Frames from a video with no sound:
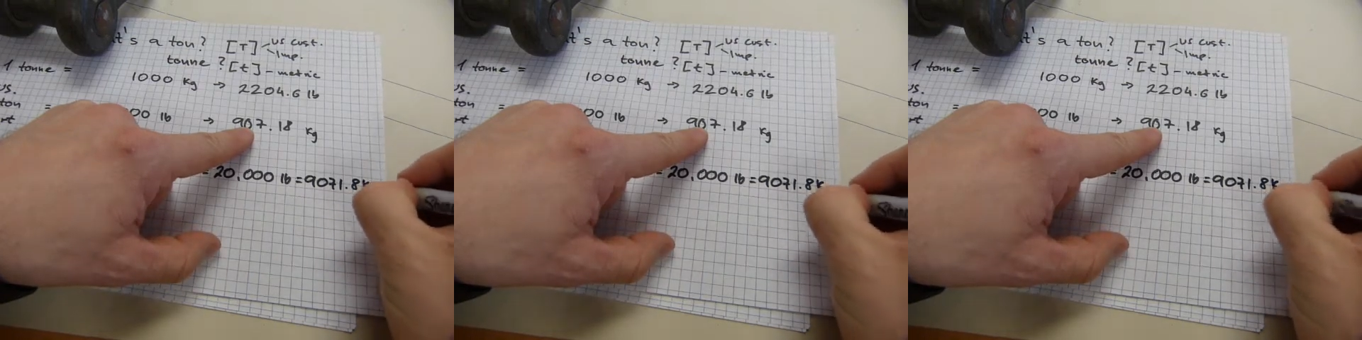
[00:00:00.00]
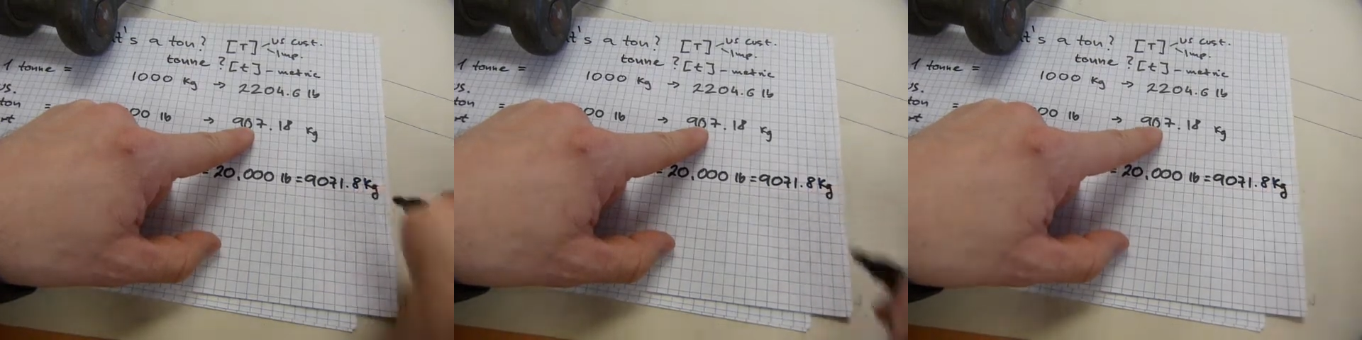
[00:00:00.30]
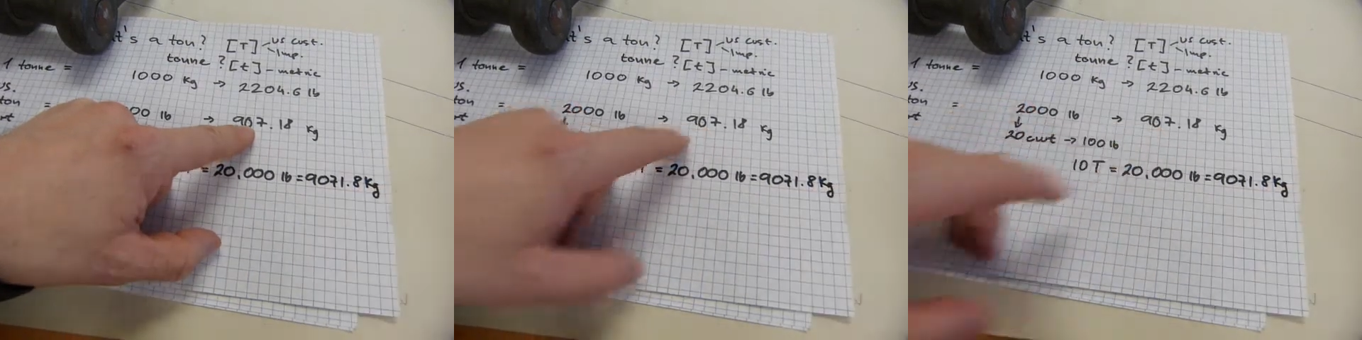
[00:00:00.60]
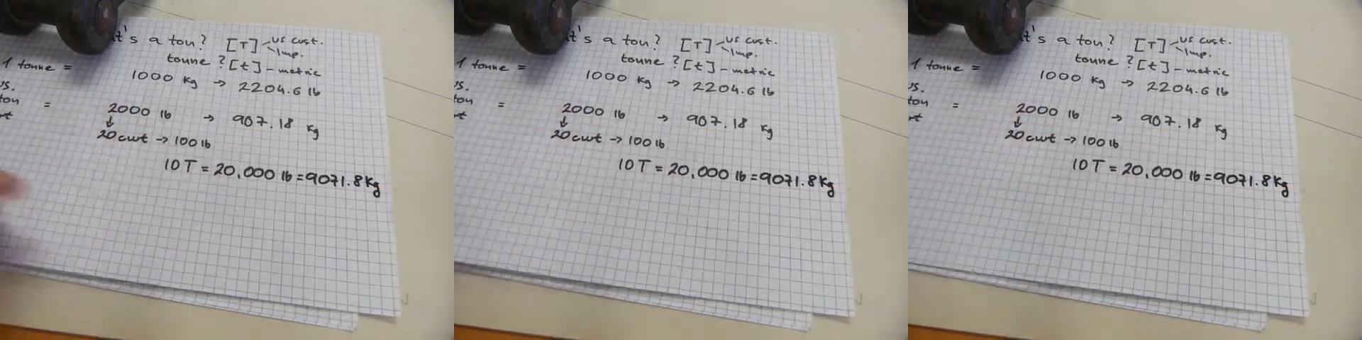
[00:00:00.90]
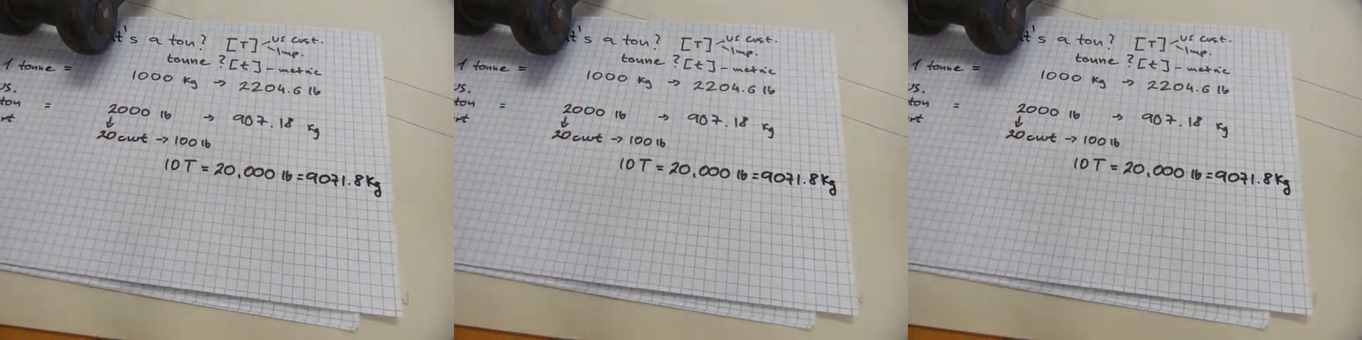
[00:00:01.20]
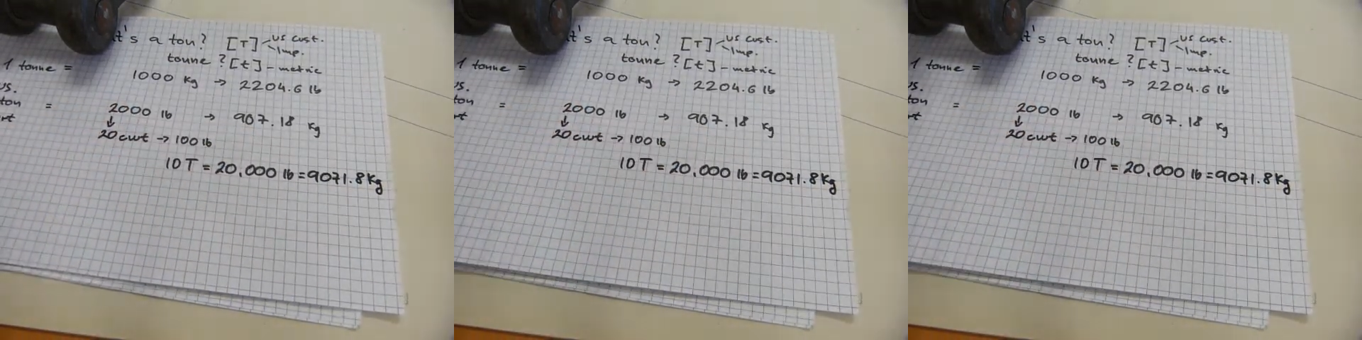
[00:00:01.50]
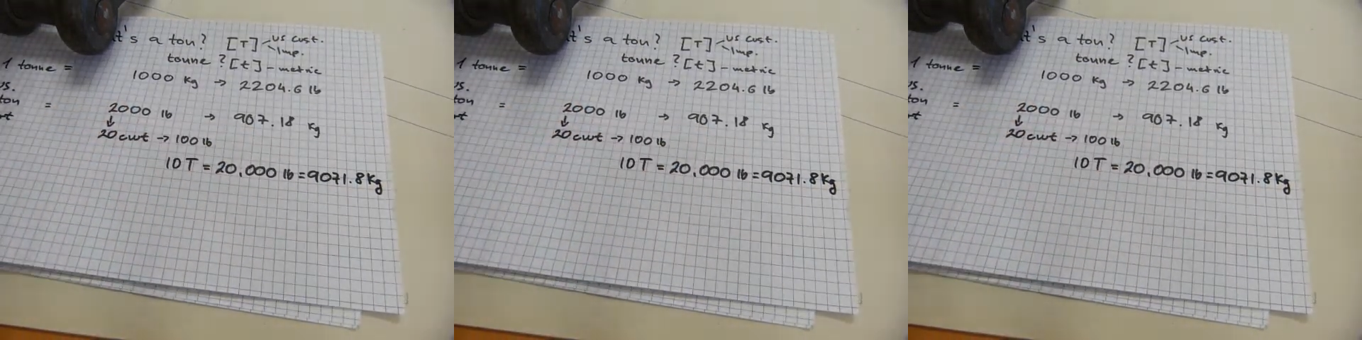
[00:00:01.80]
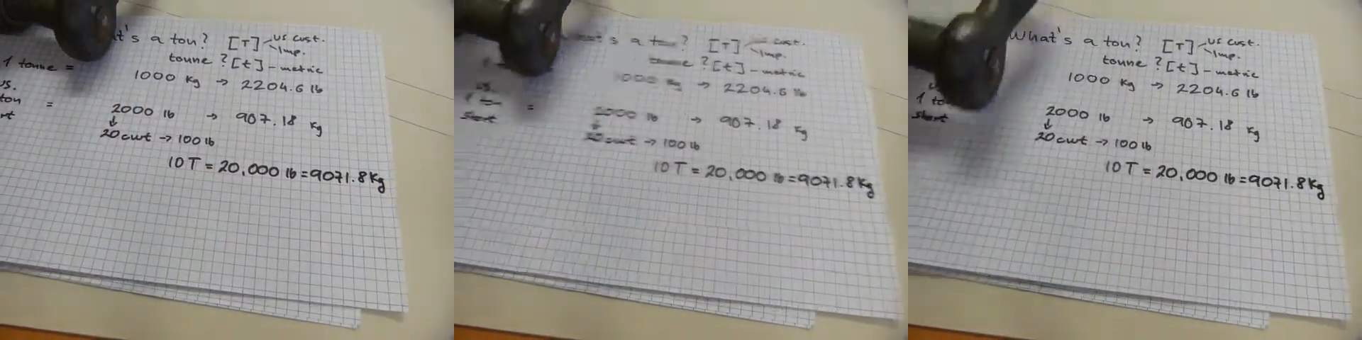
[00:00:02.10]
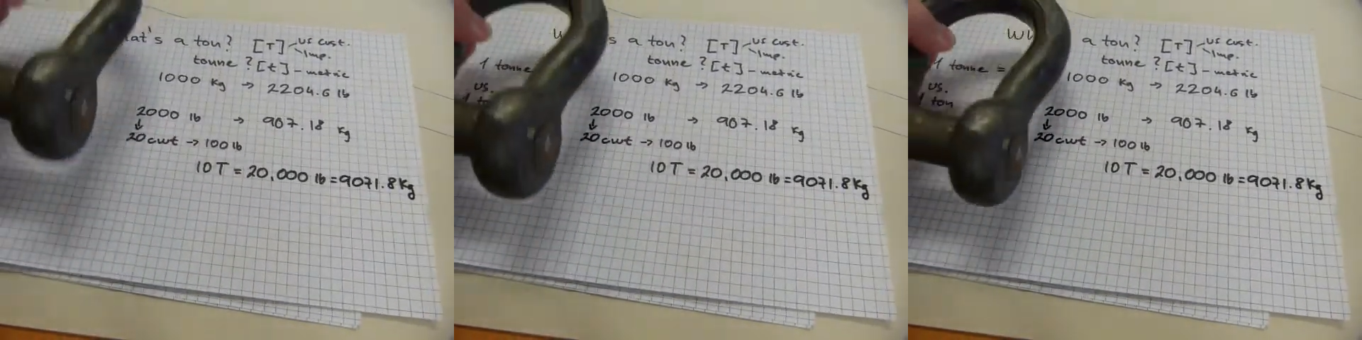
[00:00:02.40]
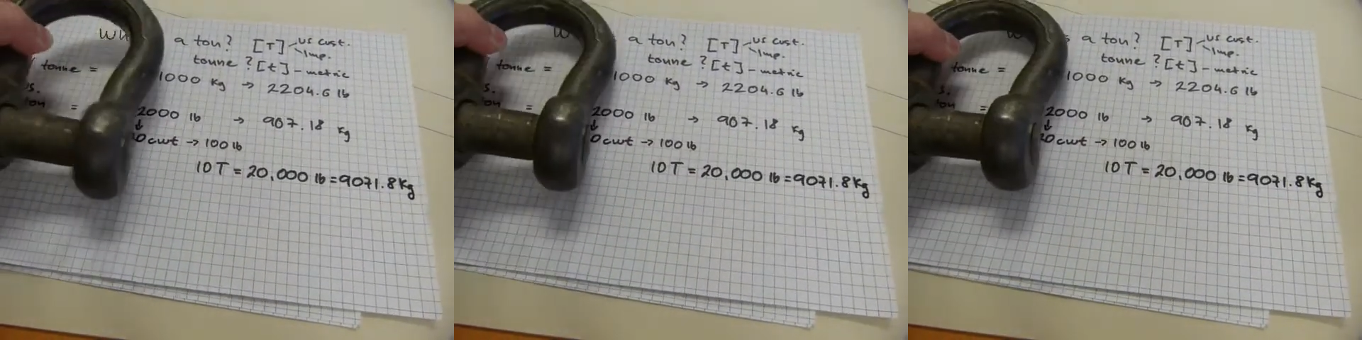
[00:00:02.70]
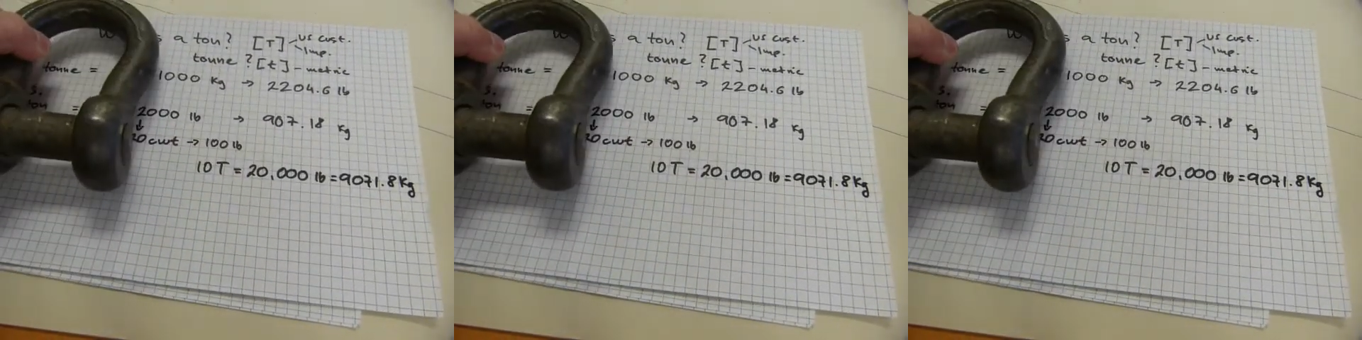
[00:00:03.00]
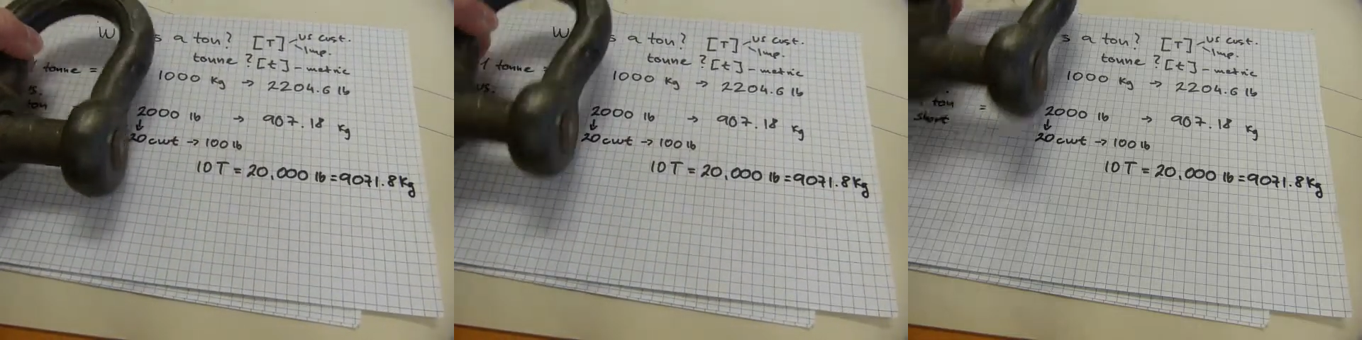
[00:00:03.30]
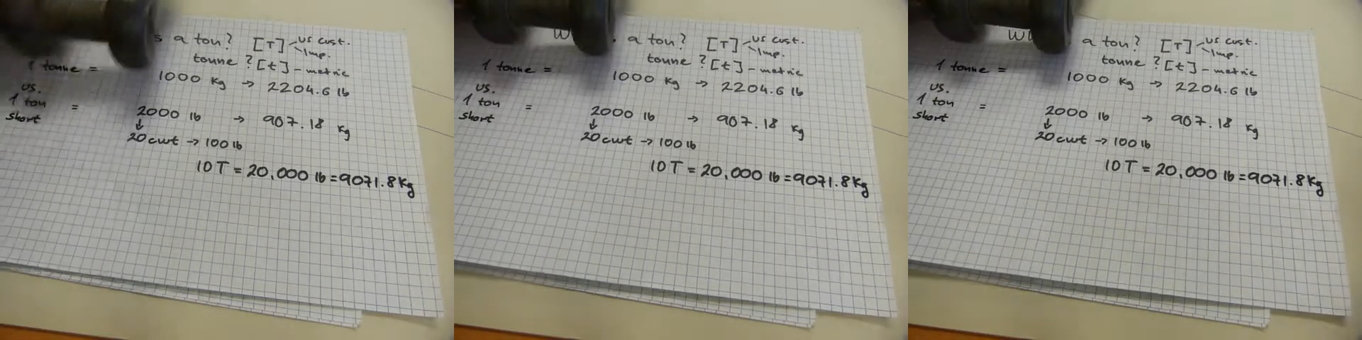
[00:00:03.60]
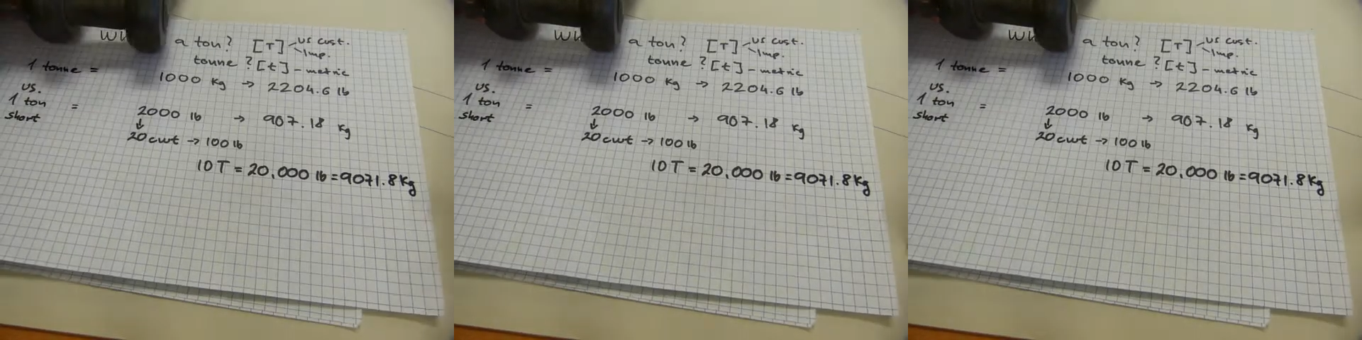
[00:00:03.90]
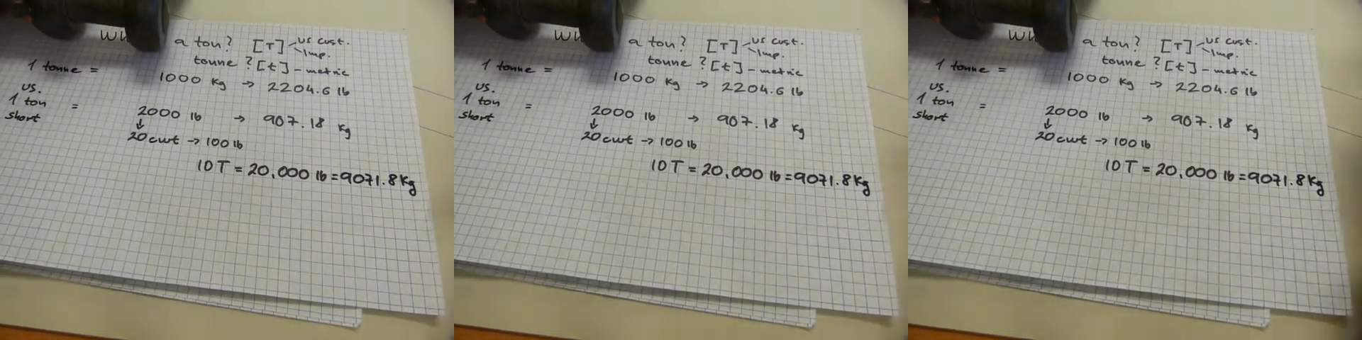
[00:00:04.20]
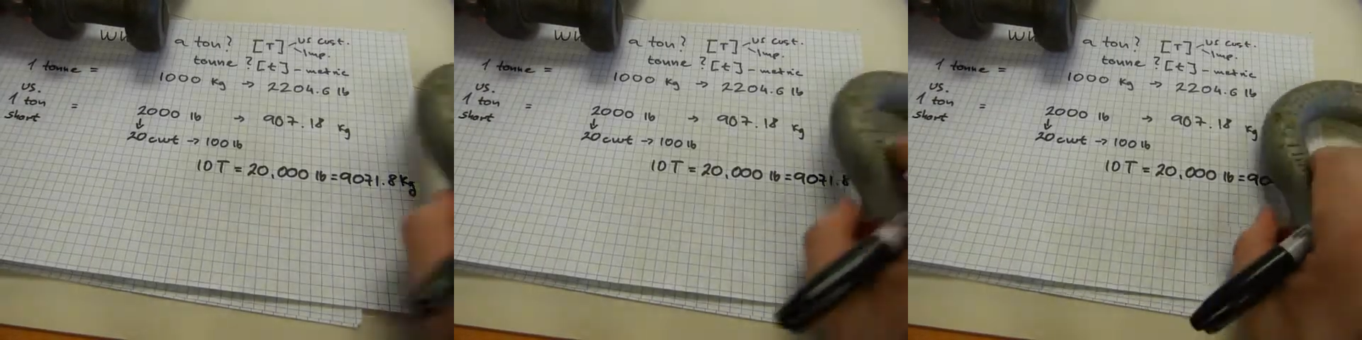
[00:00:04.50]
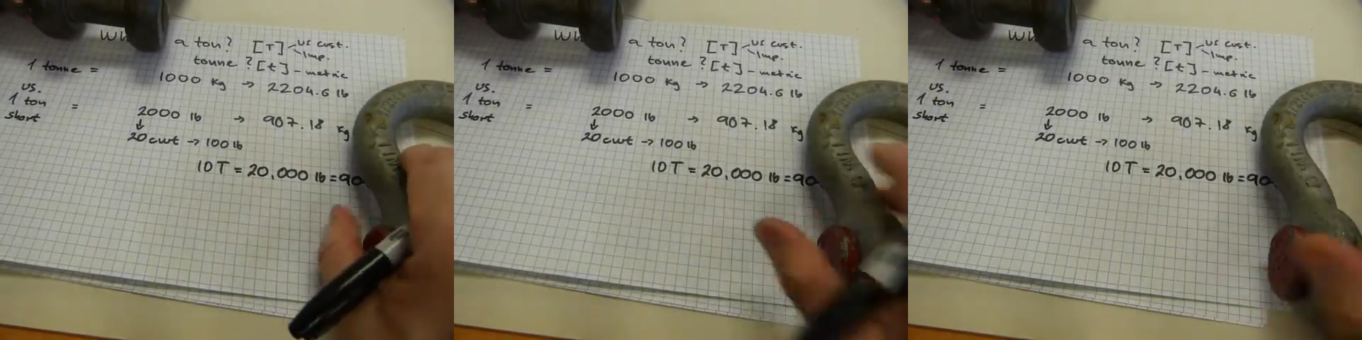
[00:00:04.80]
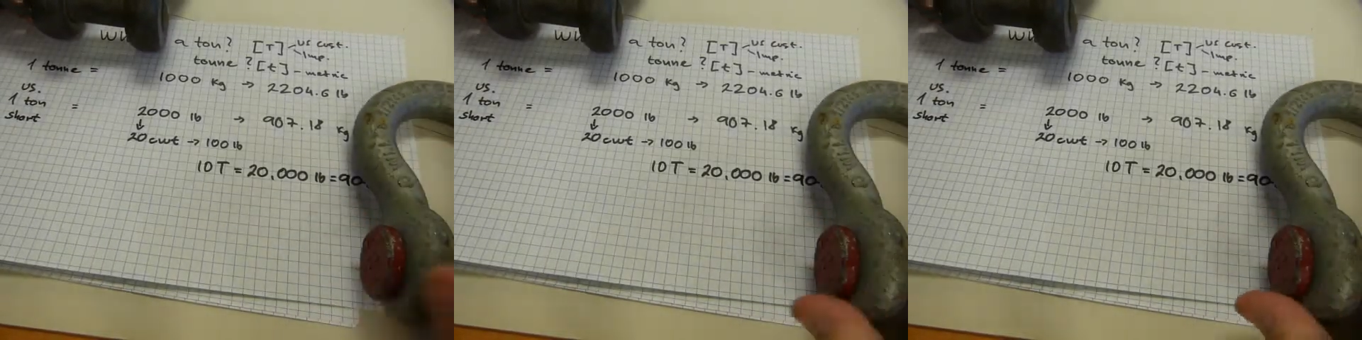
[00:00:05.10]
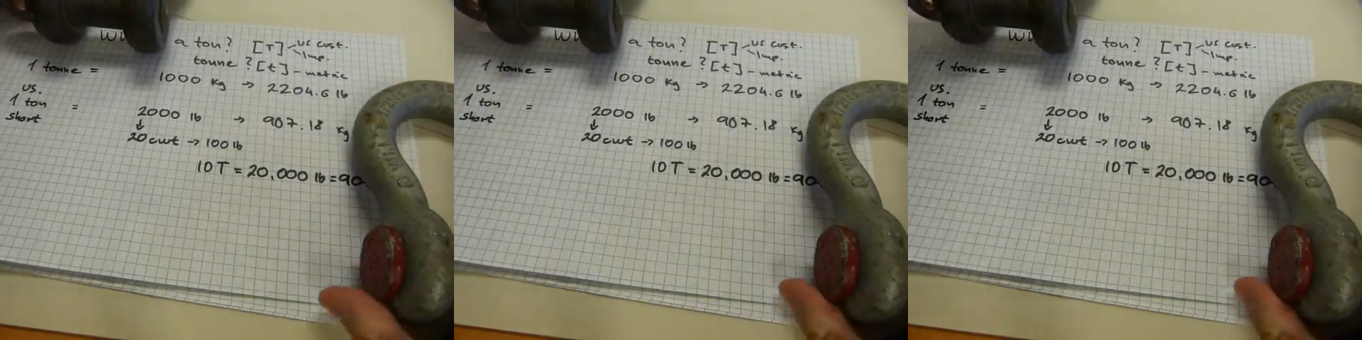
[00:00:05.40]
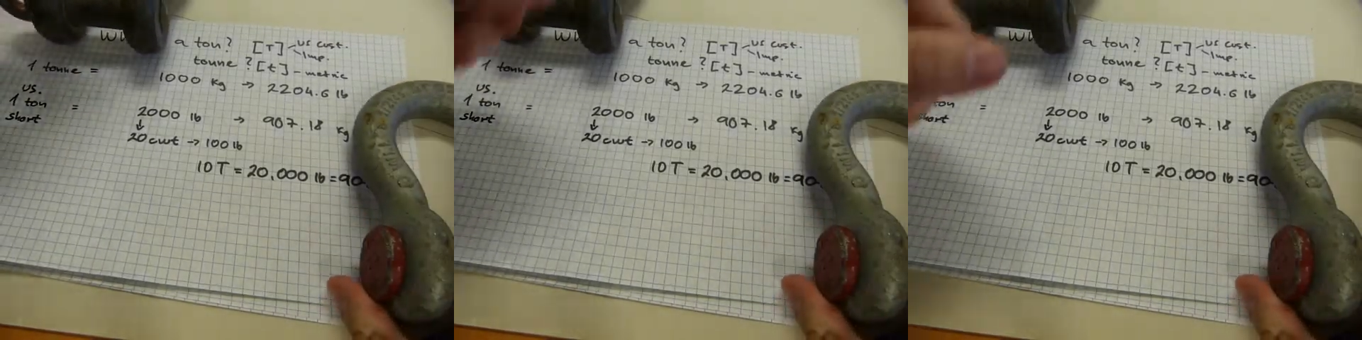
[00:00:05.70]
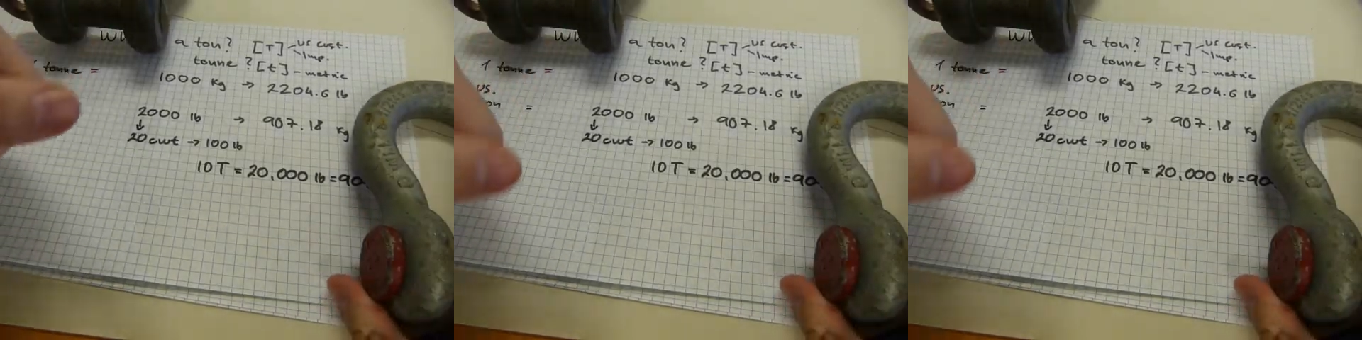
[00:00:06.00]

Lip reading: (no speaker visible)